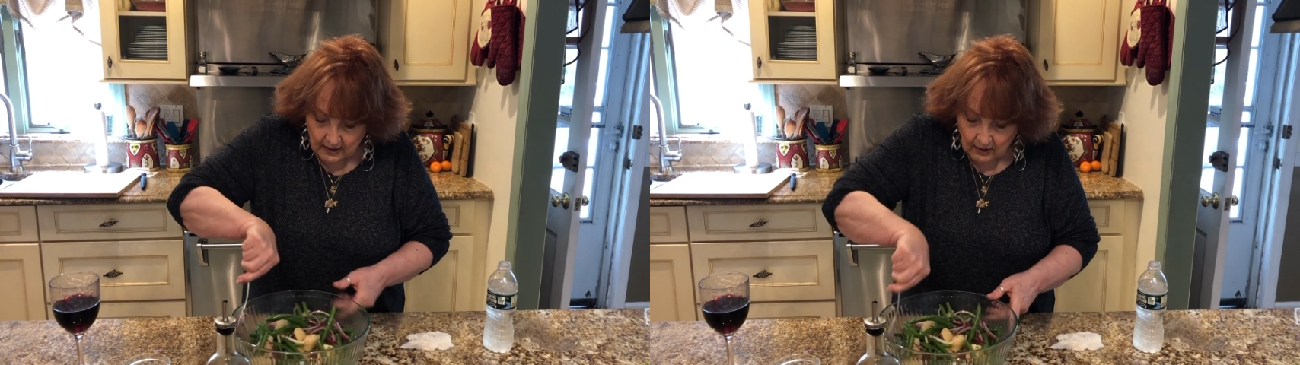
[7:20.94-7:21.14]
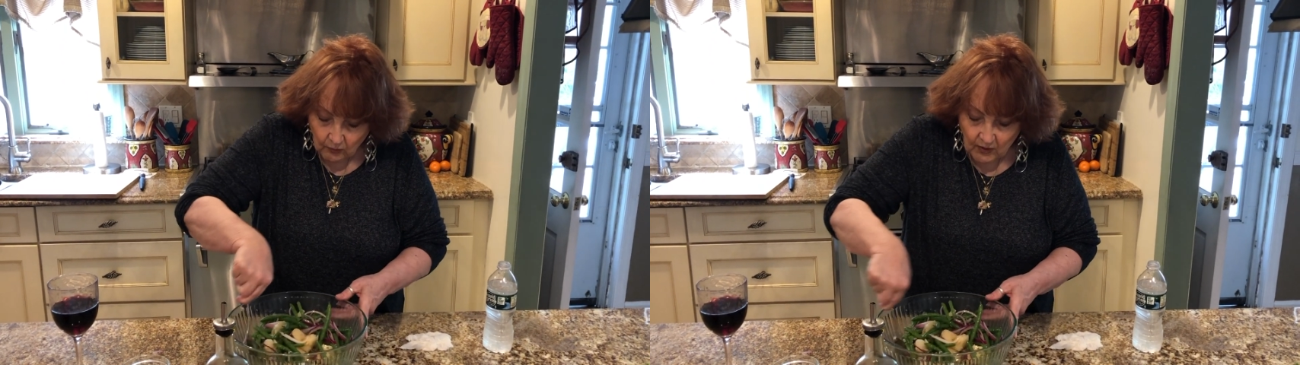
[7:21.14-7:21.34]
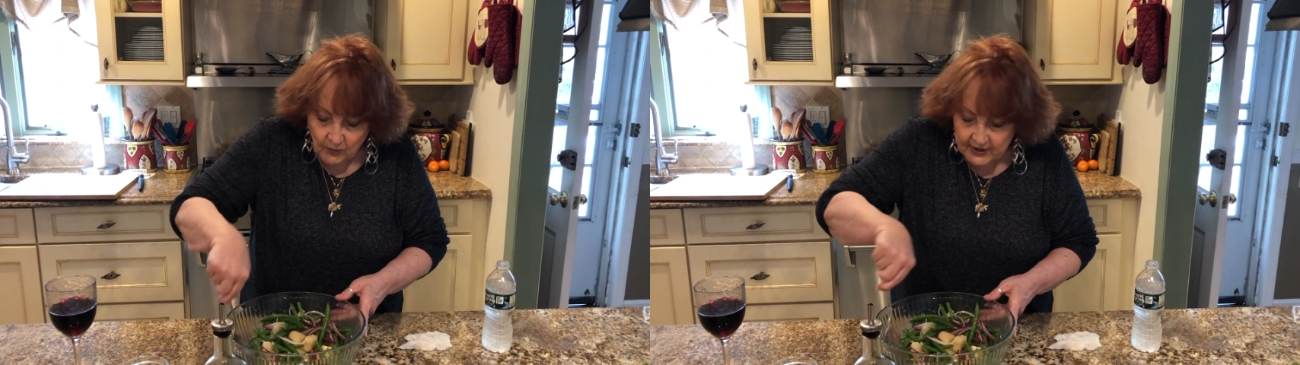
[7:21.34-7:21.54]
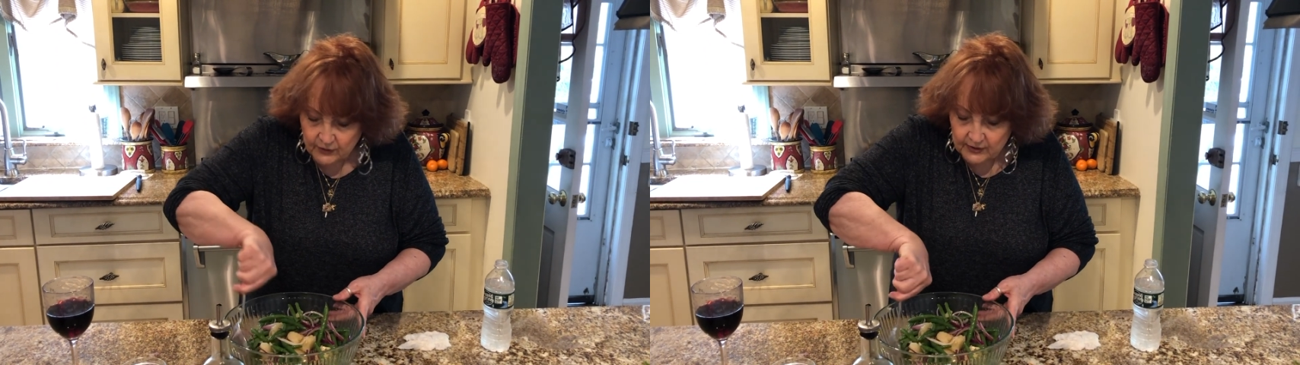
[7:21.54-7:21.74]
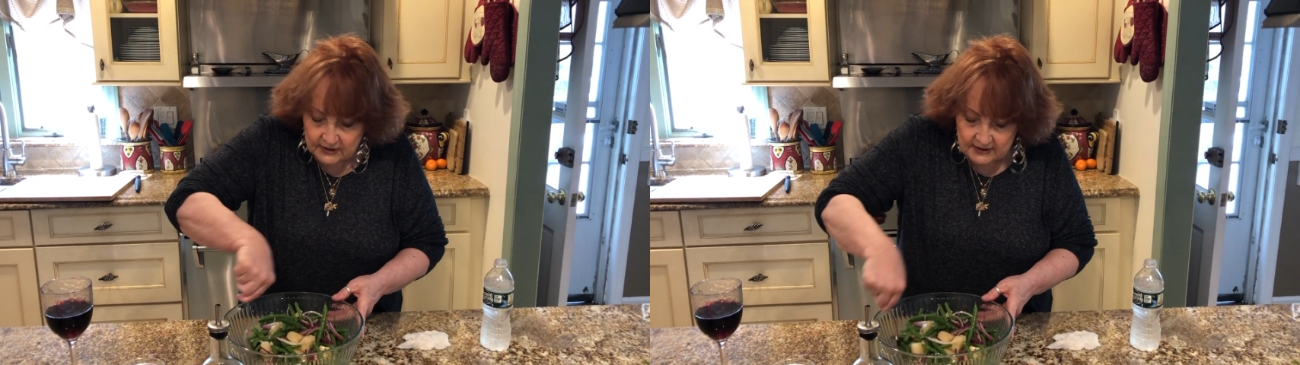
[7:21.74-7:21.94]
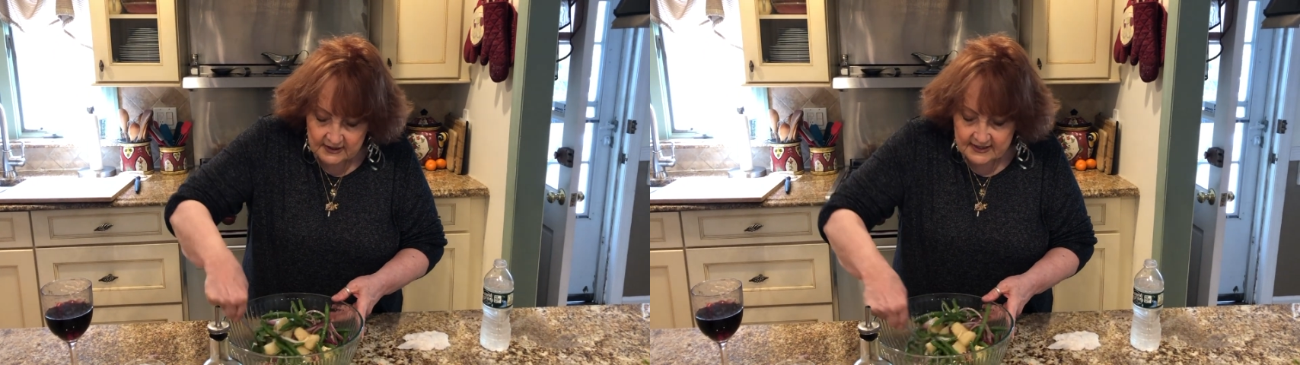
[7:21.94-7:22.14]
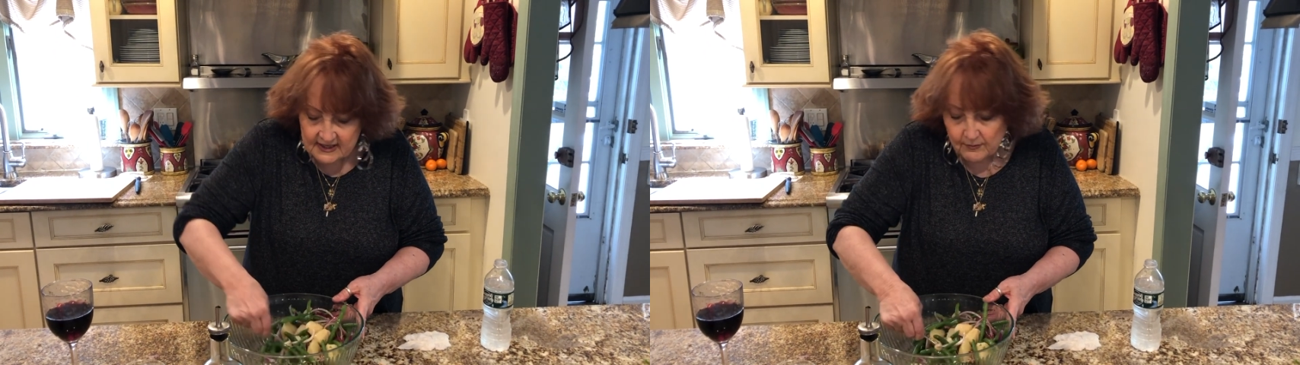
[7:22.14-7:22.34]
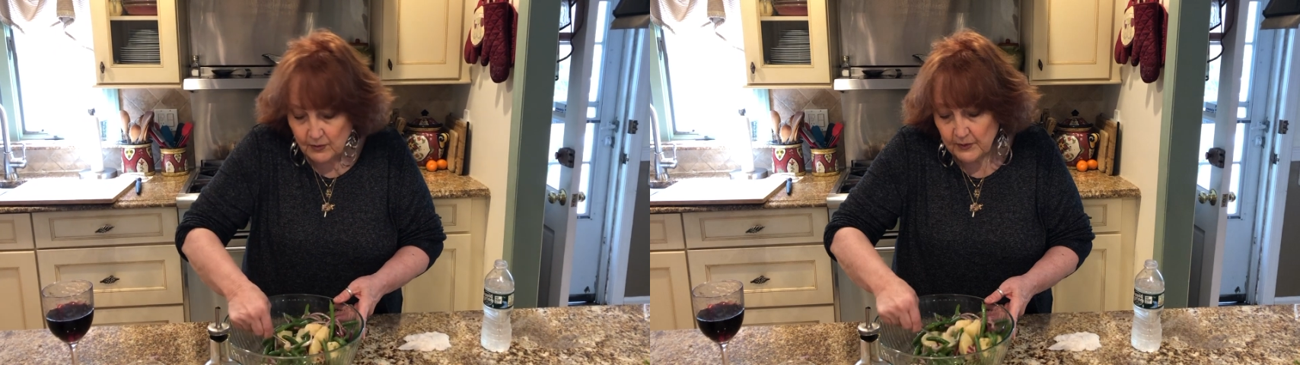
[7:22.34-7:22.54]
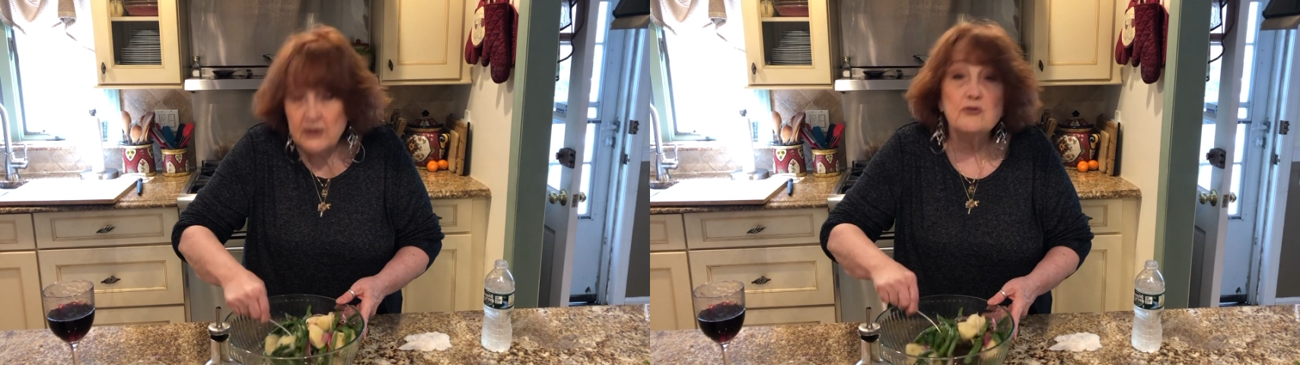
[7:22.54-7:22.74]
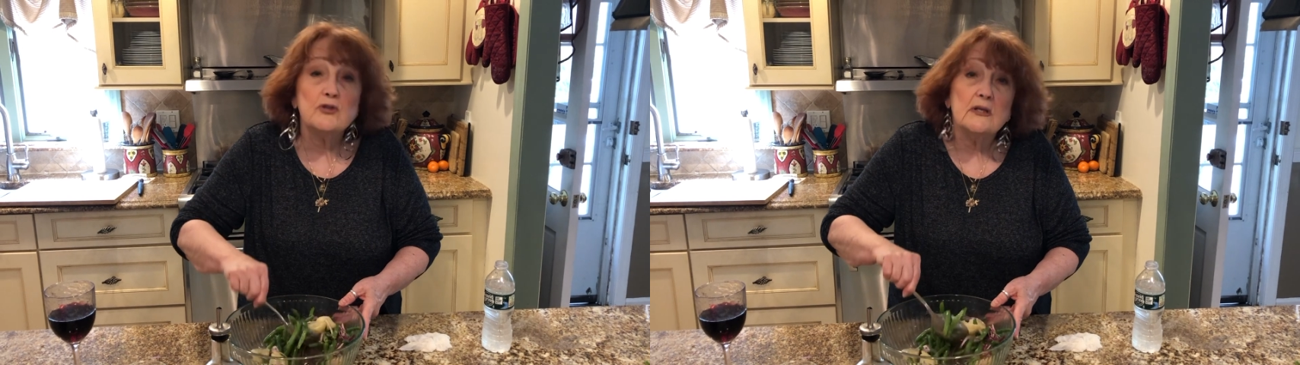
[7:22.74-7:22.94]
When we grill in the summer, we
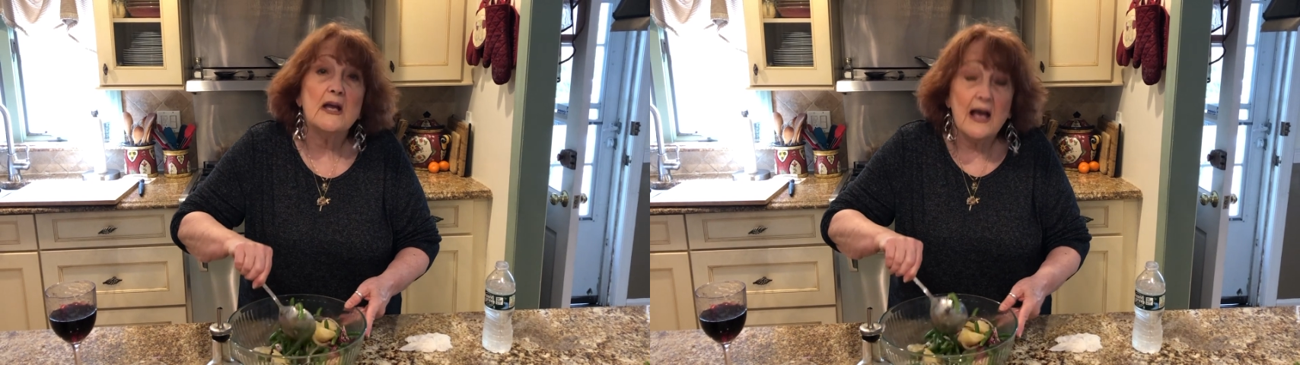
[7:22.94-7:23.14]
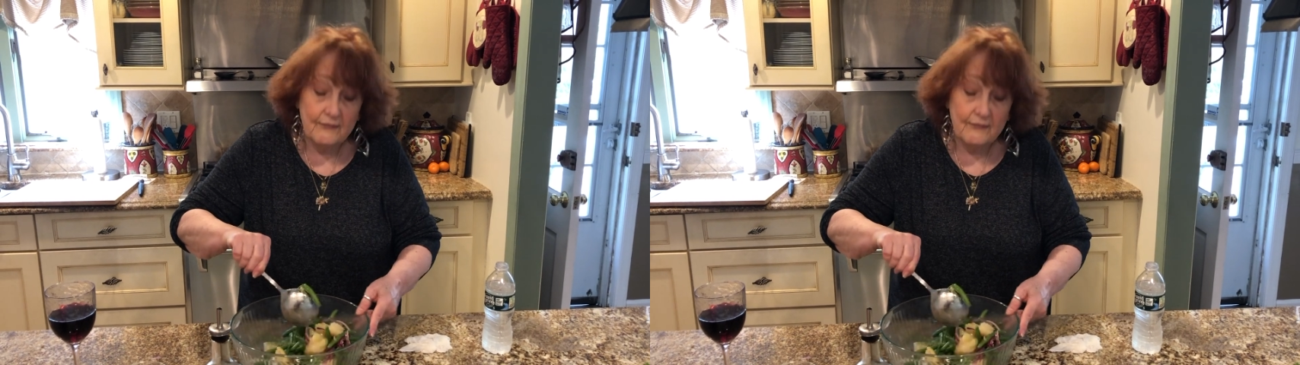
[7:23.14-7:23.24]
usually have